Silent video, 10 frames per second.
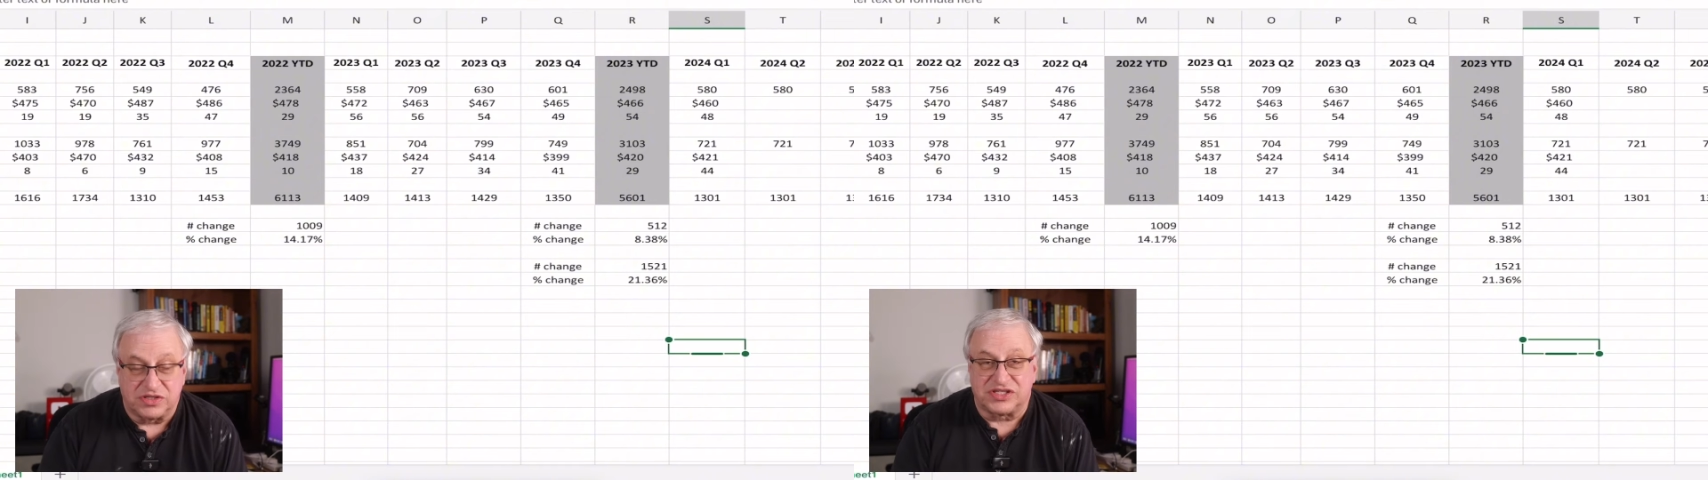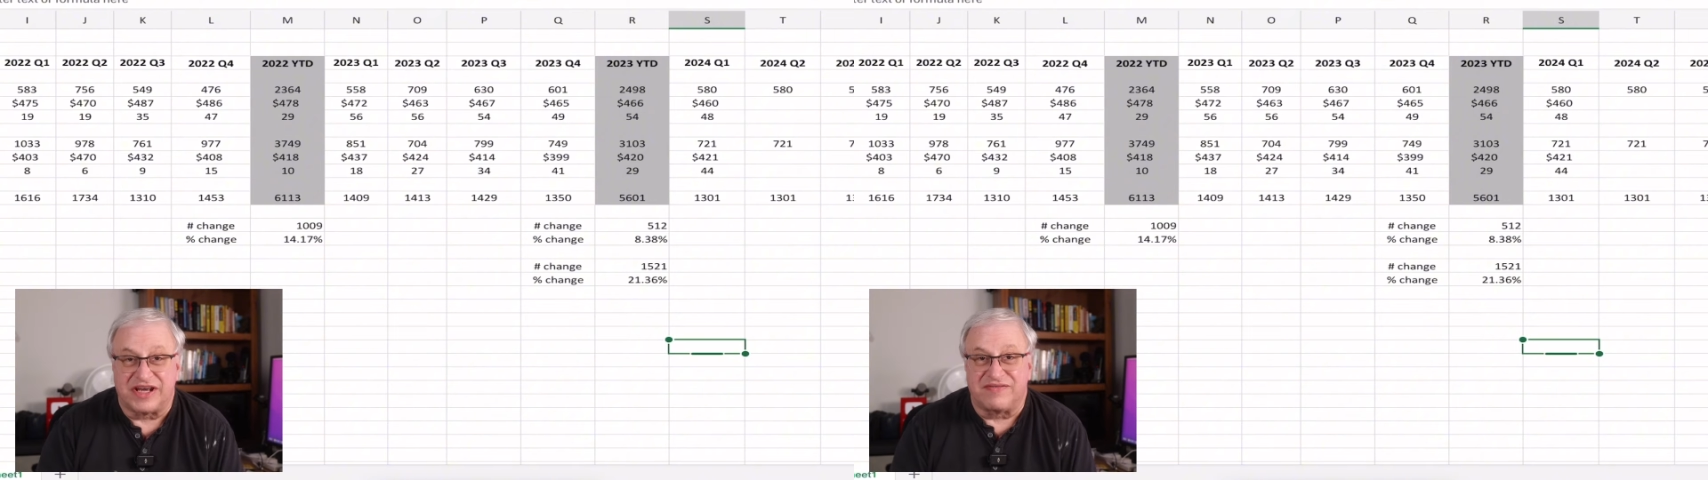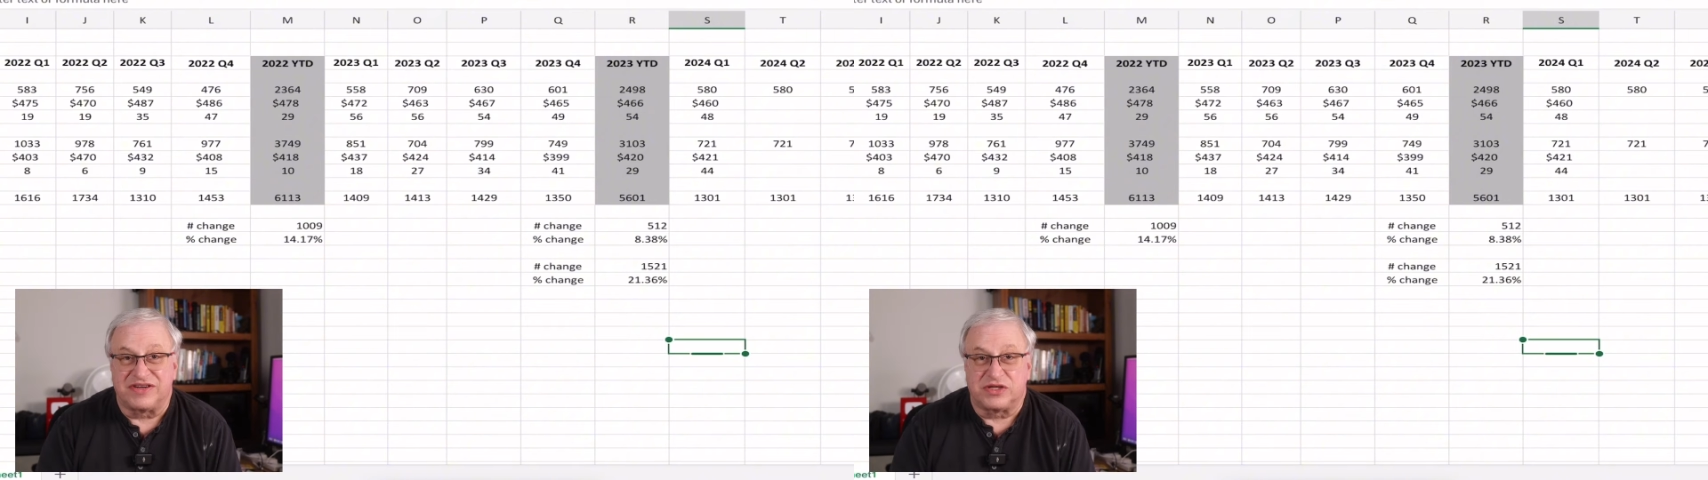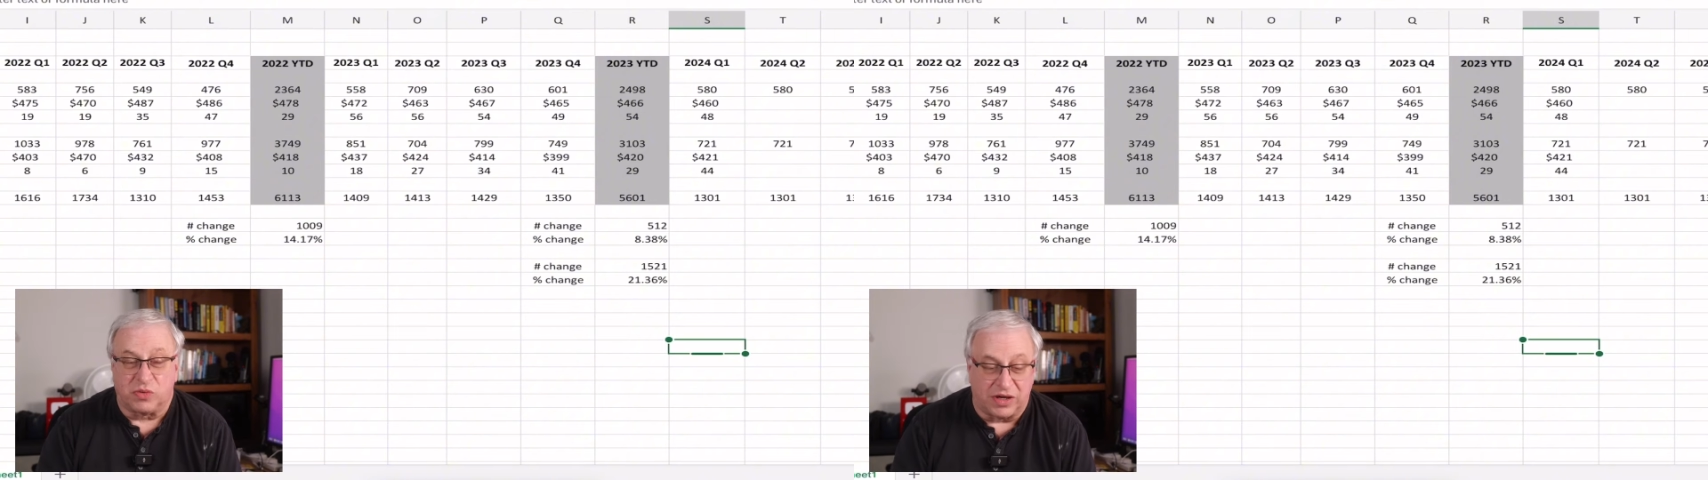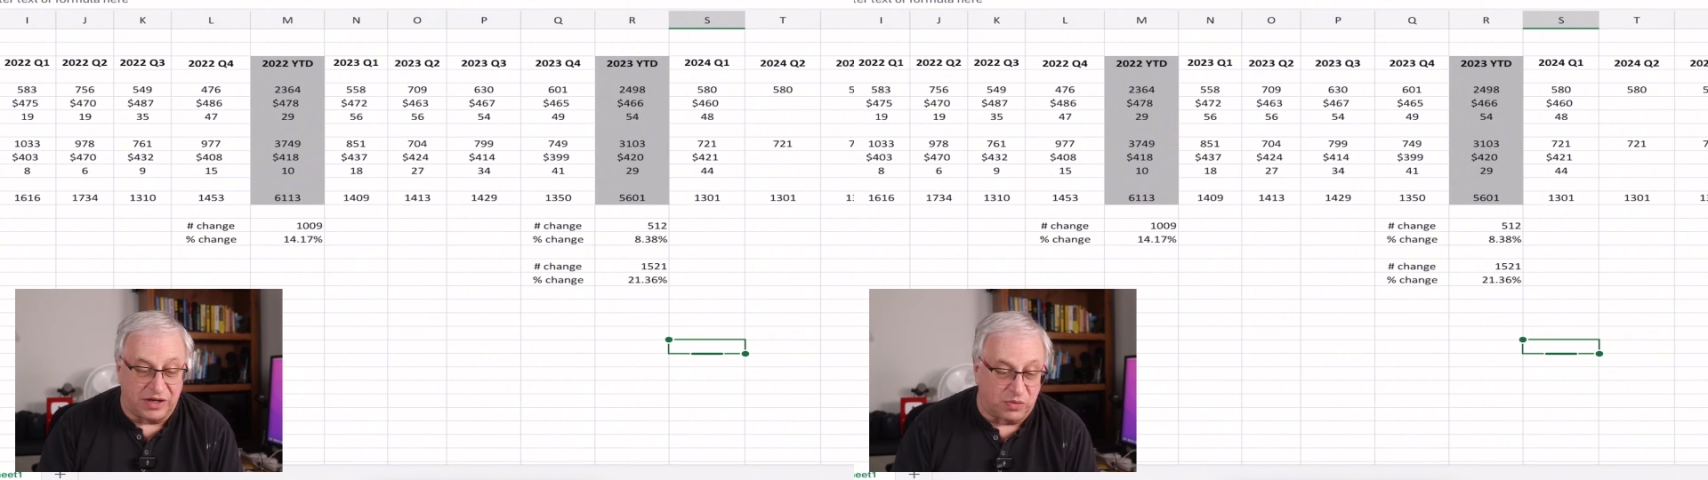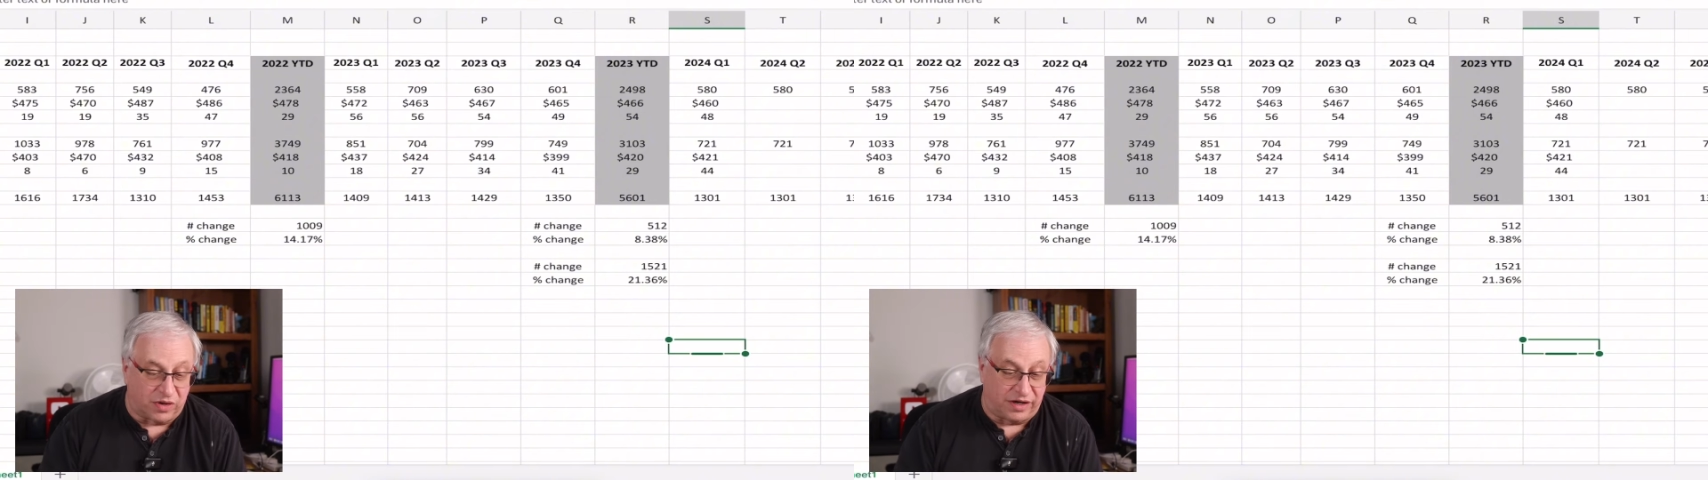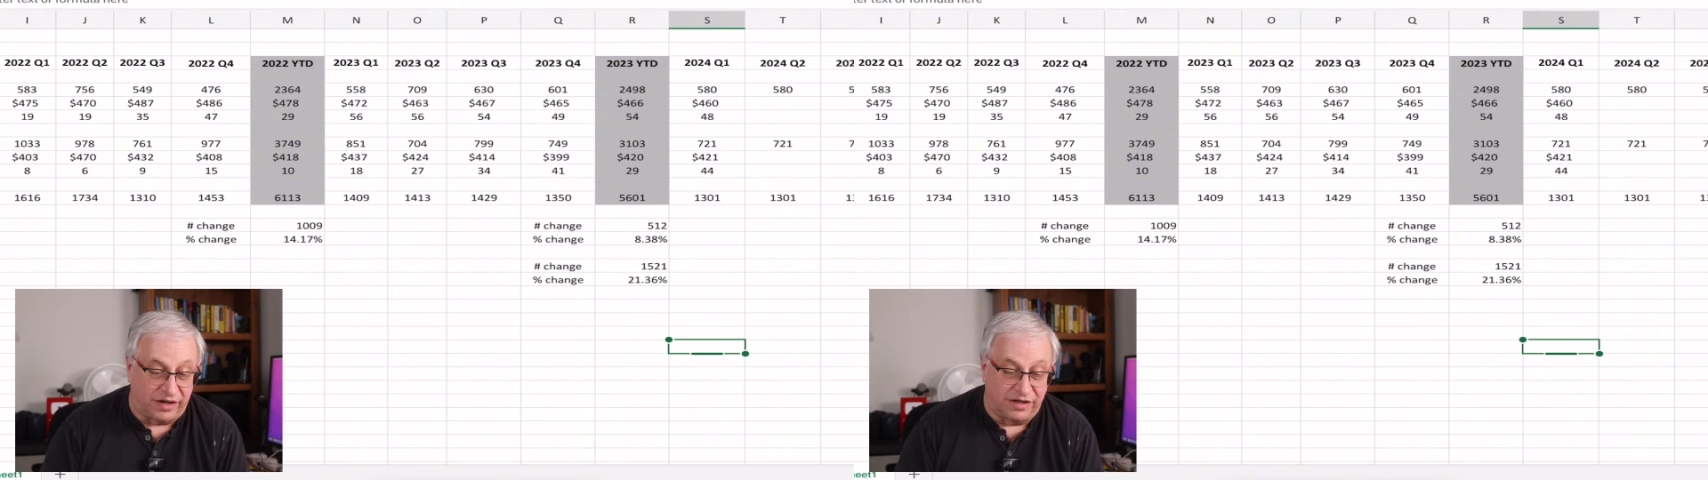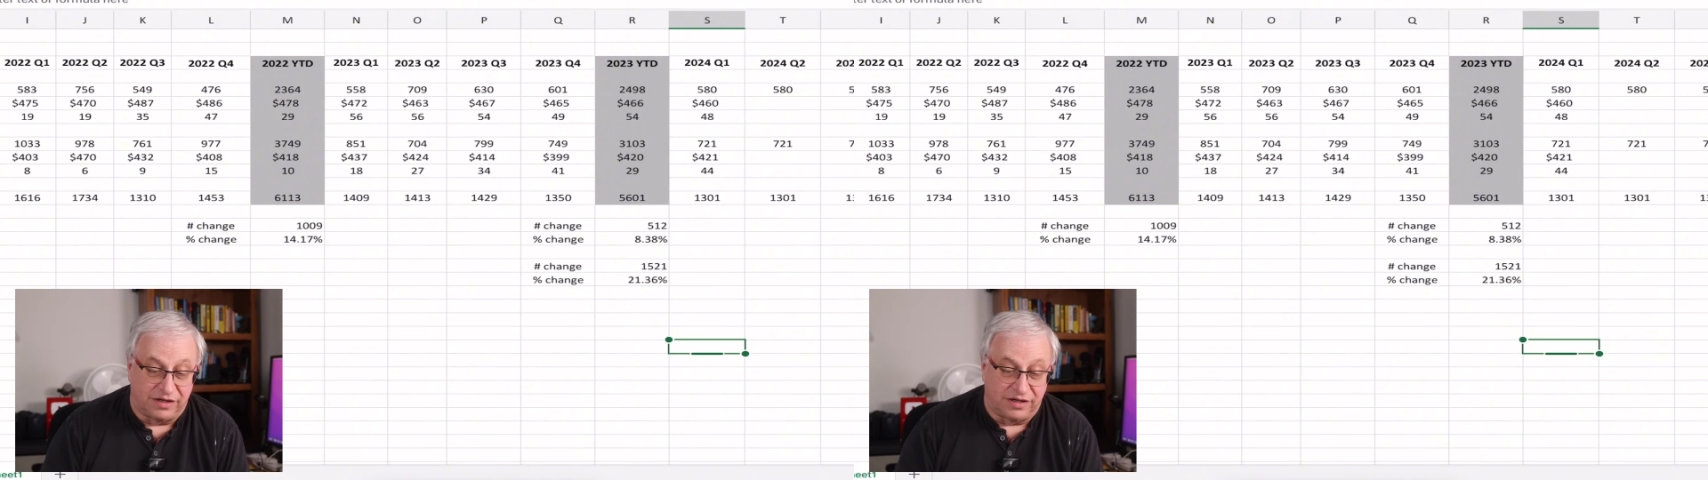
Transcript: 721.